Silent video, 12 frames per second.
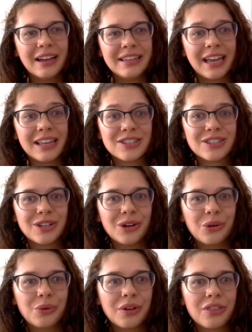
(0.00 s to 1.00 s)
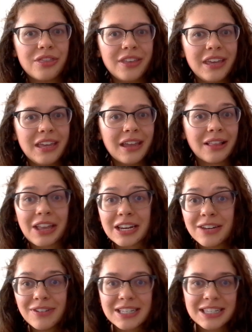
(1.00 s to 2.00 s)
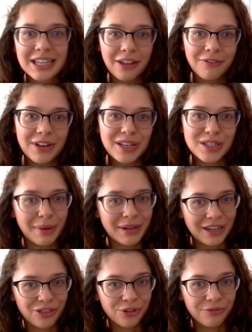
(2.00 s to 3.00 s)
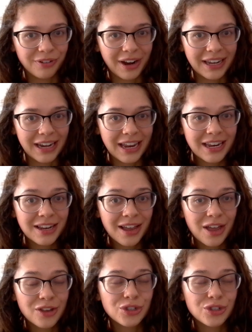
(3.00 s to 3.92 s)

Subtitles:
yes, so the elective itself is Monday through Friday.